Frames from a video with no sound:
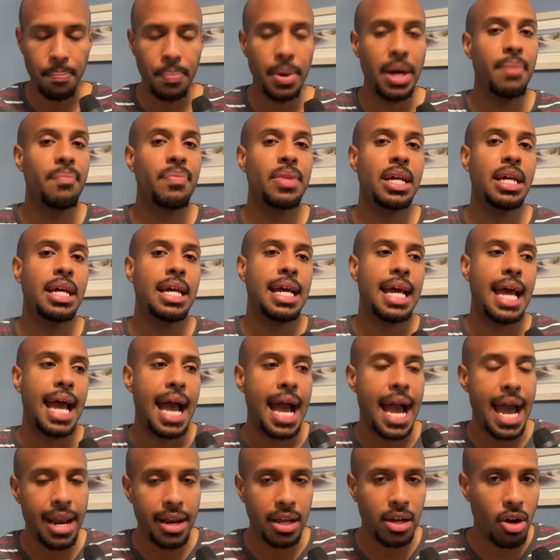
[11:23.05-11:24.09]
But
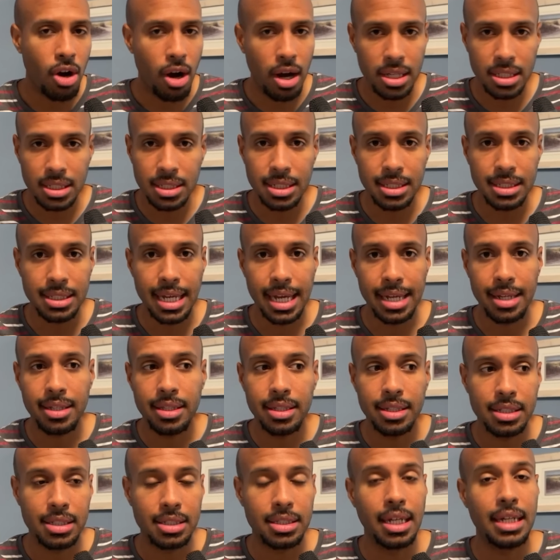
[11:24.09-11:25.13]
adding Austin
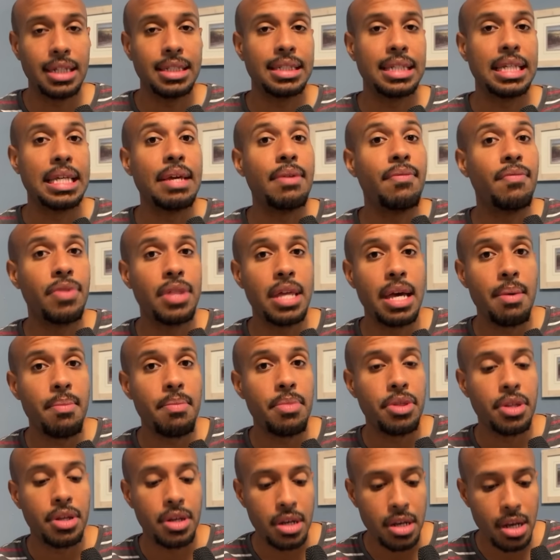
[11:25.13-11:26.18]
Deculus does give them
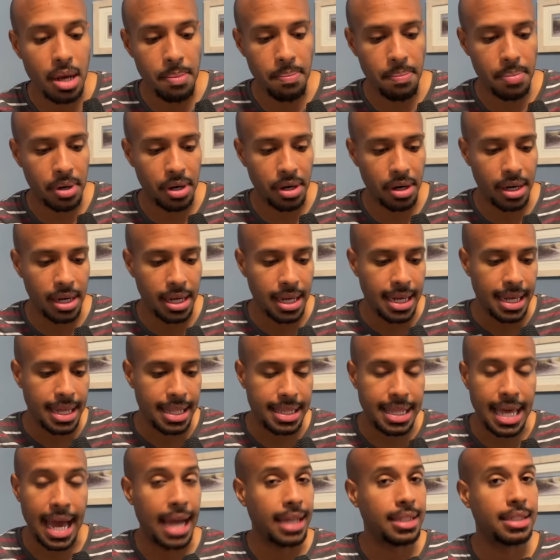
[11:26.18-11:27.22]
the number
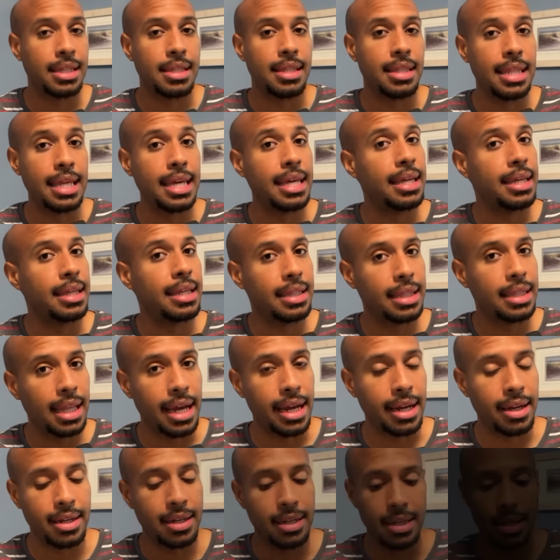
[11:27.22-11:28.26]
that they
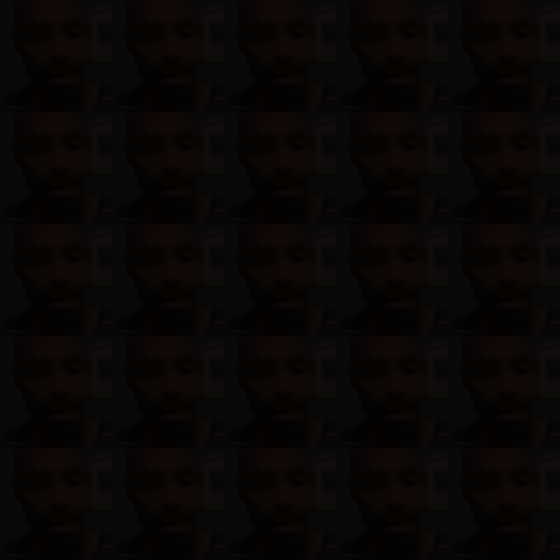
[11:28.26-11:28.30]
like.